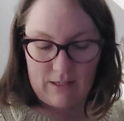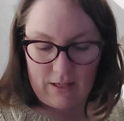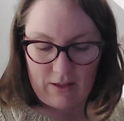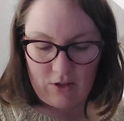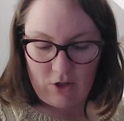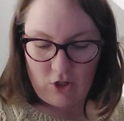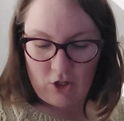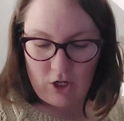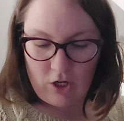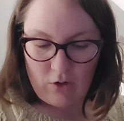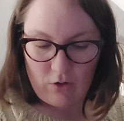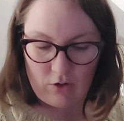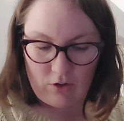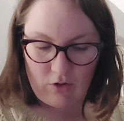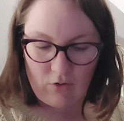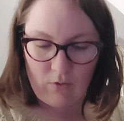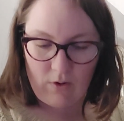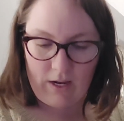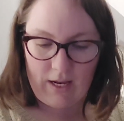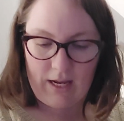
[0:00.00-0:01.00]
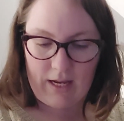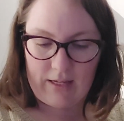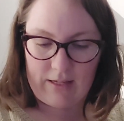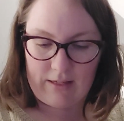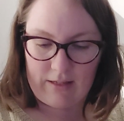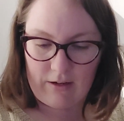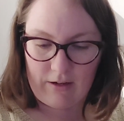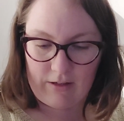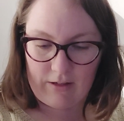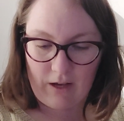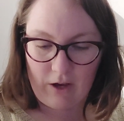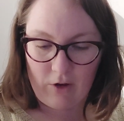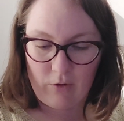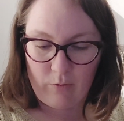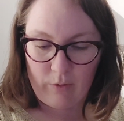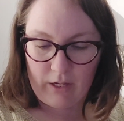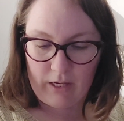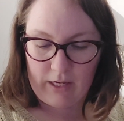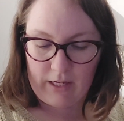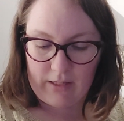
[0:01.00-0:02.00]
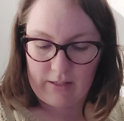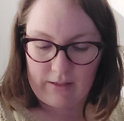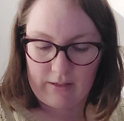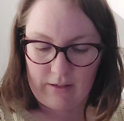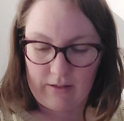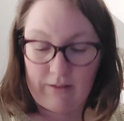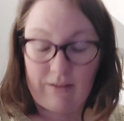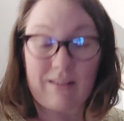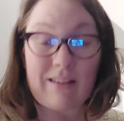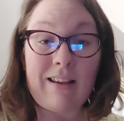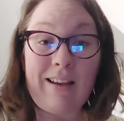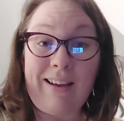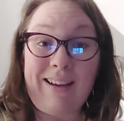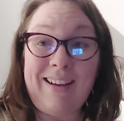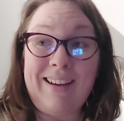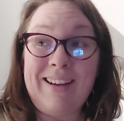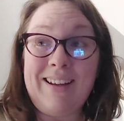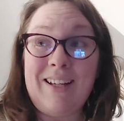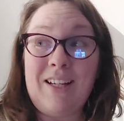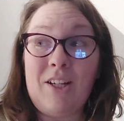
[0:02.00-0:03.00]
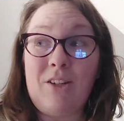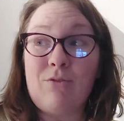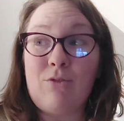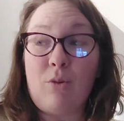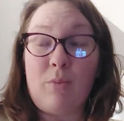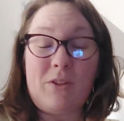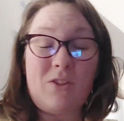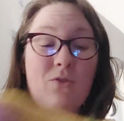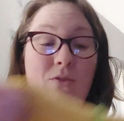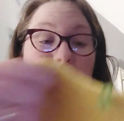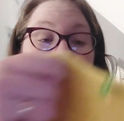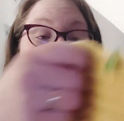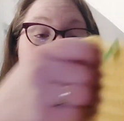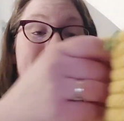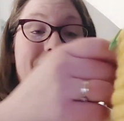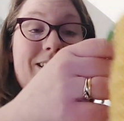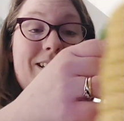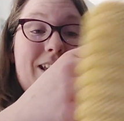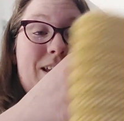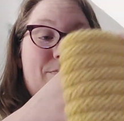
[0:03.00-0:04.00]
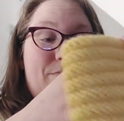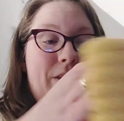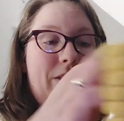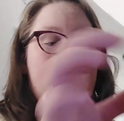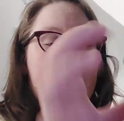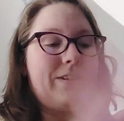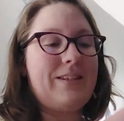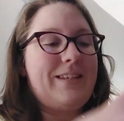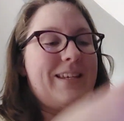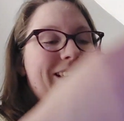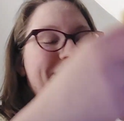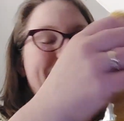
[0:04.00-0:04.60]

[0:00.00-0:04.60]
in the 2 to 3 year size. I hope it is, because Robin's already 13 months.